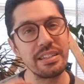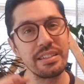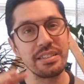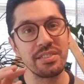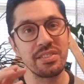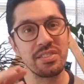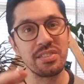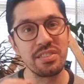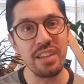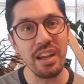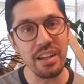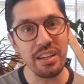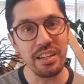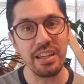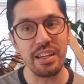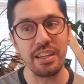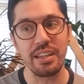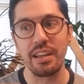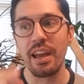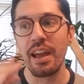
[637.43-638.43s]
it's
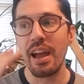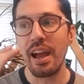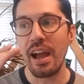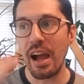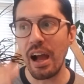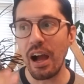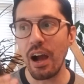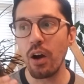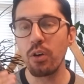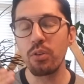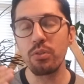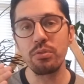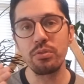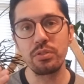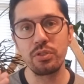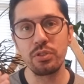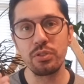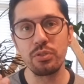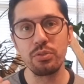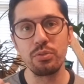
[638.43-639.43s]
studying how
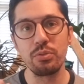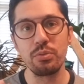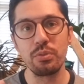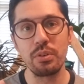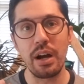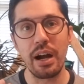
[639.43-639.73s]
do